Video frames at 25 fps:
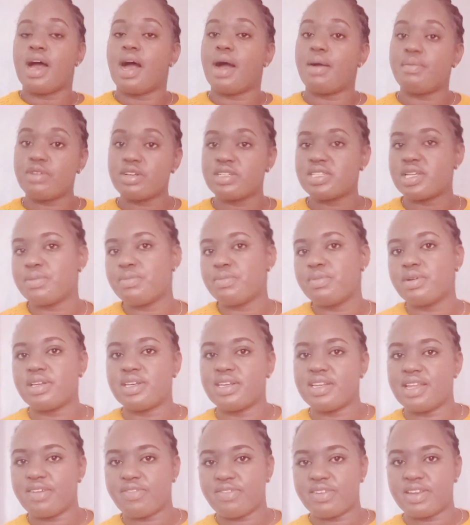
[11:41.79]
I'm not able
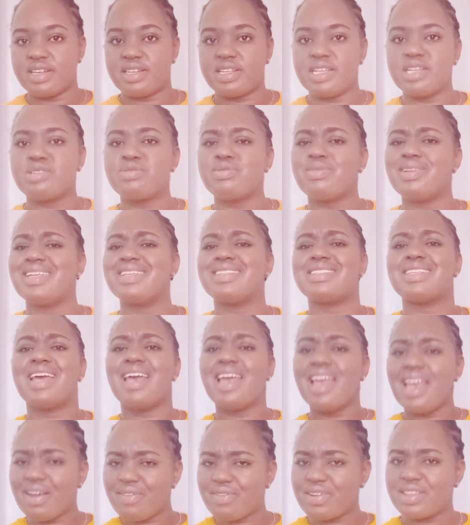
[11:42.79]
definitely to
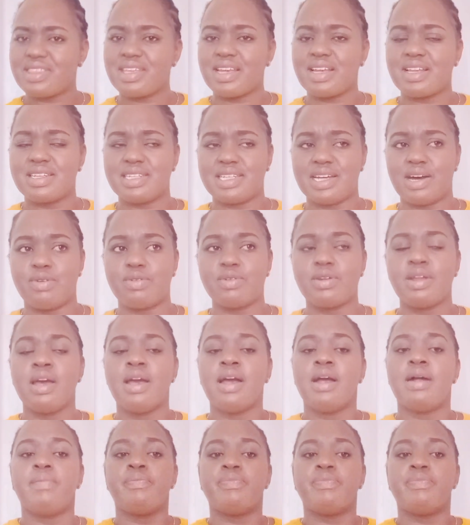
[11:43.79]
list everything down.